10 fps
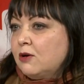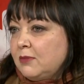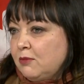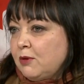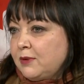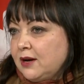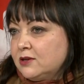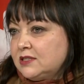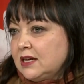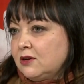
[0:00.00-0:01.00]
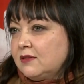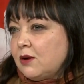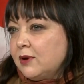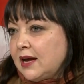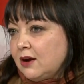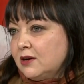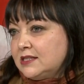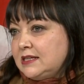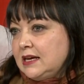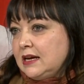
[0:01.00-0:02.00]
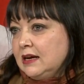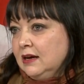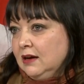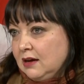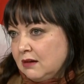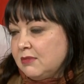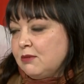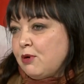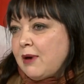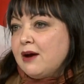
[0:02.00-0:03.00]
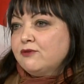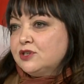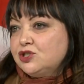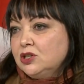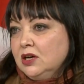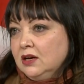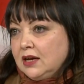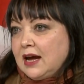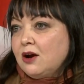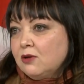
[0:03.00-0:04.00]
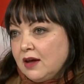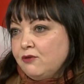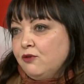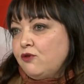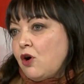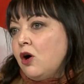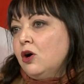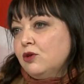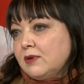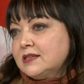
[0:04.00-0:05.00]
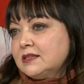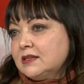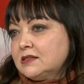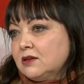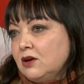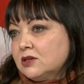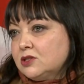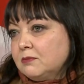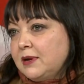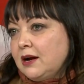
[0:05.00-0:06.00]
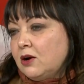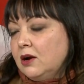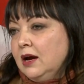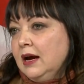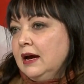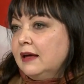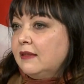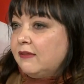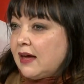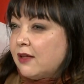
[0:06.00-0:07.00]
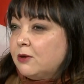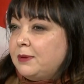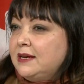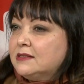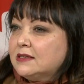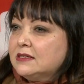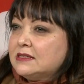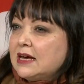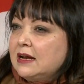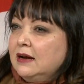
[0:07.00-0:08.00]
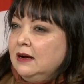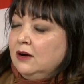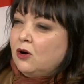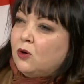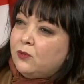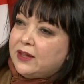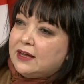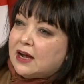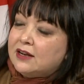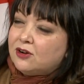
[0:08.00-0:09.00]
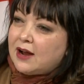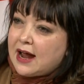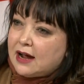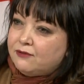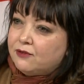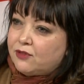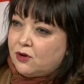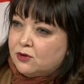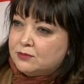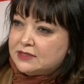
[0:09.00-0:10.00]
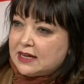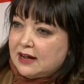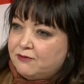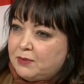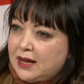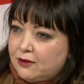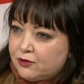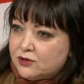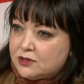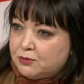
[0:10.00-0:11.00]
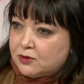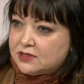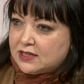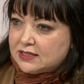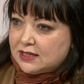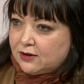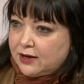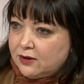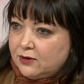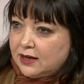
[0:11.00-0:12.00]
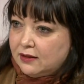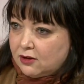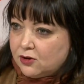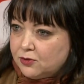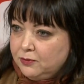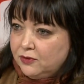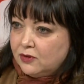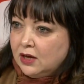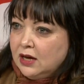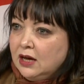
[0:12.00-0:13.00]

minimum care standard that would guarantee a minimum average care level for all residents in long-term care. And then the other piece is that only under half of the homes have Behavioral Supports Ontario in the homes.